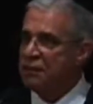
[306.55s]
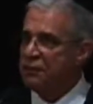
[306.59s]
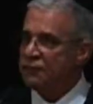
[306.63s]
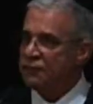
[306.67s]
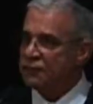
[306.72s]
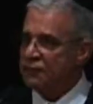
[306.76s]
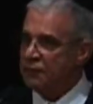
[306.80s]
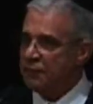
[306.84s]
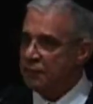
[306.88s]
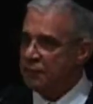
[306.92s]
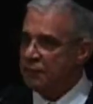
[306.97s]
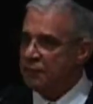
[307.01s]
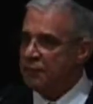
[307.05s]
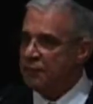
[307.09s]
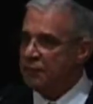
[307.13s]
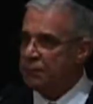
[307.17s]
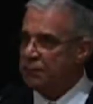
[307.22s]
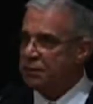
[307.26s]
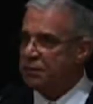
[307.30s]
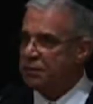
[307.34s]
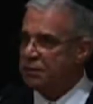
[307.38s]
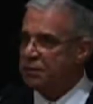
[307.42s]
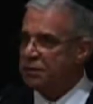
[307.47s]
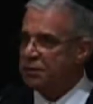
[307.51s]
from the
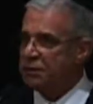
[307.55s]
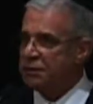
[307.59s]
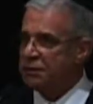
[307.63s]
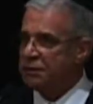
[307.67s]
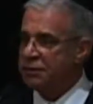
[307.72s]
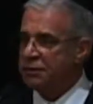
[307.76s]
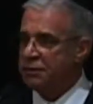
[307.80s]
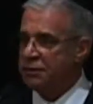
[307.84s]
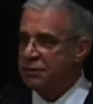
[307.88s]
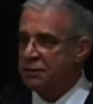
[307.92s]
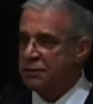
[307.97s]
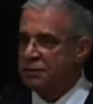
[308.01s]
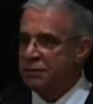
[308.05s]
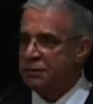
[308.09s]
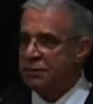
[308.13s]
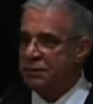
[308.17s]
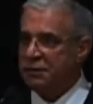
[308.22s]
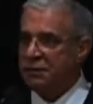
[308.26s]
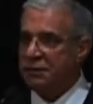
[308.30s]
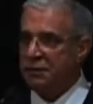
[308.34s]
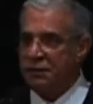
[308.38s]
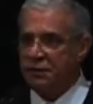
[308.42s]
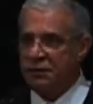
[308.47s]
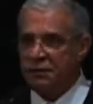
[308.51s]
Muslim
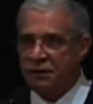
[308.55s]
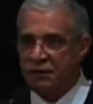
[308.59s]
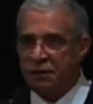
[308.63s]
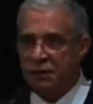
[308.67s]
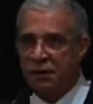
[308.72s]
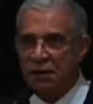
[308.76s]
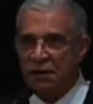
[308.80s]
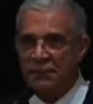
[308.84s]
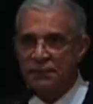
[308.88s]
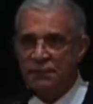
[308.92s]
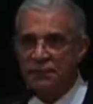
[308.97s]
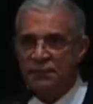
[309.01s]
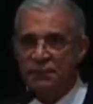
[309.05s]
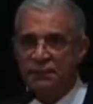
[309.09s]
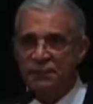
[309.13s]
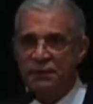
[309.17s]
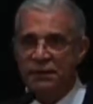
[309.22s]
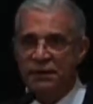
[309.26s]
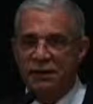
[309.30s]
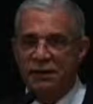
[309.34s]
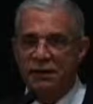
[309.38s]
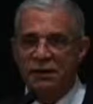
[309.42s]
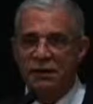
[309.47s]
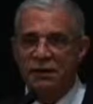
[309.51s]
community if, God
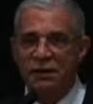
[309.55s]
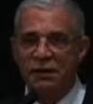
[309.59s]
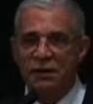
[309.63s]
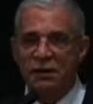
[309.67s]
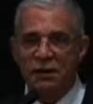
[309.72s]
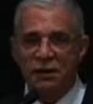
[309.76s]
forbid,